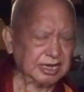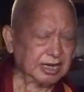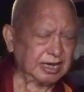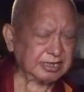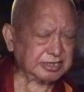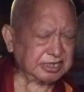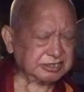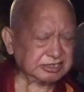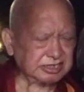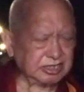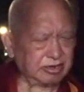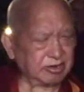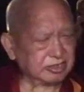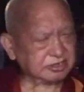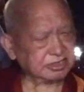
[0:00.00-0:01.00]
I just
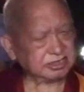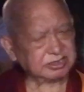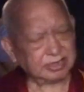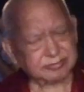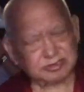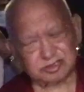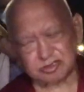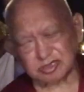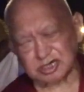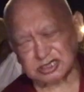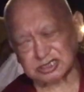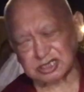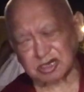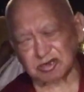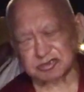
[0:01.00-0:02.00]
got the
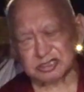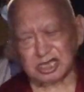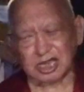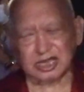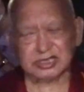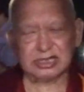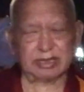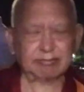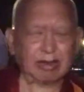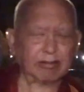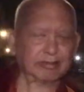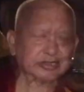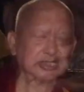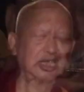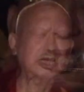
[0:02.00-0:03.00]
Santos and I jam
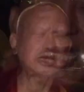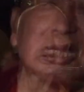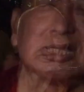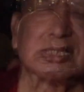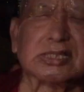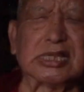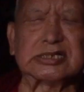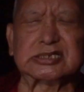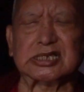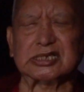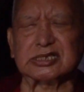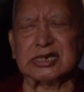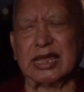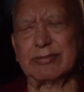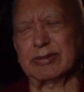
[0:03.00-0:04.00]
about
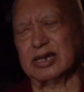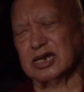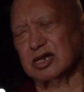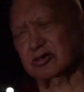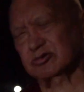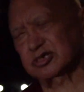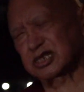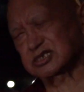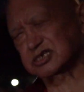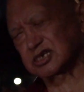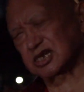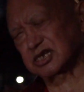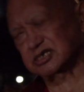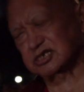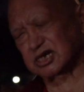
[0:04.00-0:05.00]
the Lama Lago, the
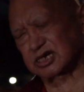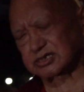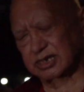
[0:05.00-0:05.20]
Cherry, a